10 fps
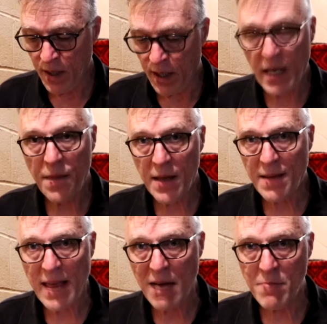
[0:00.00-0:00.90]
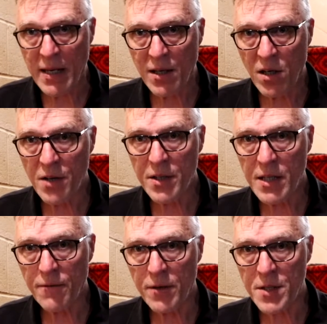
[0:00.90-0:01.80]
And I think that made all the
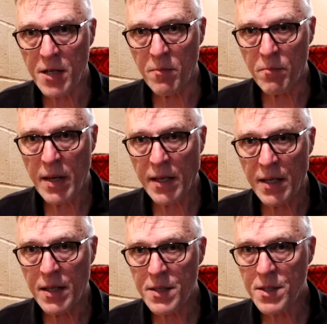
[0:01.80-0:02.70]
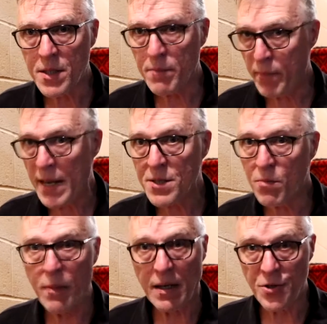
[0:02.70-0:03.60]
difference in making this the
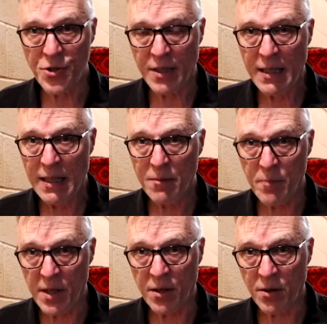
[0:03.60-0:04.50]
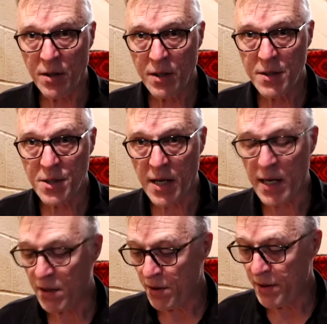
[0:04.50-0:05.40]
best Belgian beer
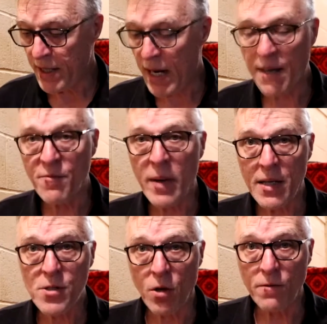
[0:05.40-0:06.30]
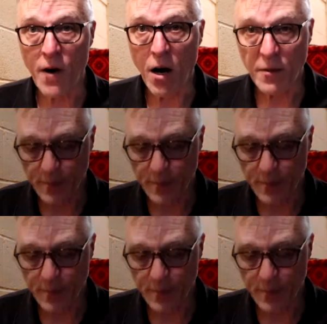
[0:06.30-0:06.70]
style that I've made so far.